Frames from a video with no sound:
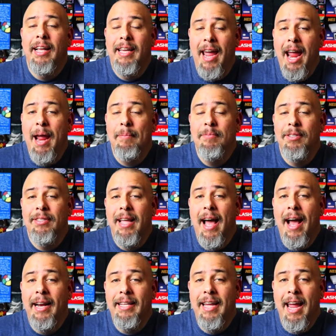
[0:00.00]
games
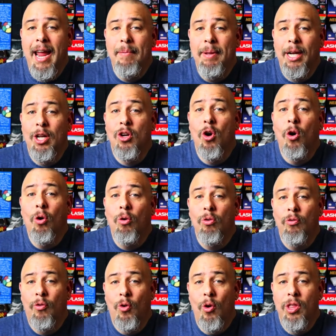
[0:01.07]
that came in
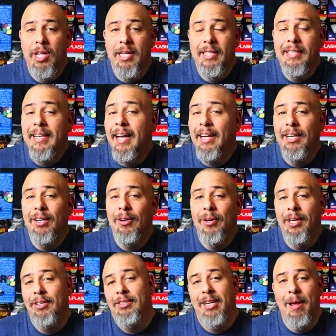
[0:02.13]
gold for the
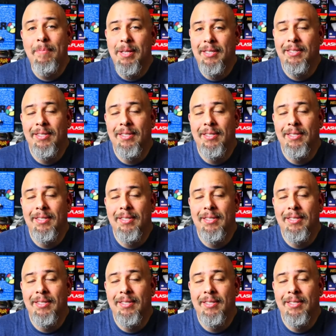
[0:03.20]
Nintendo Entertainment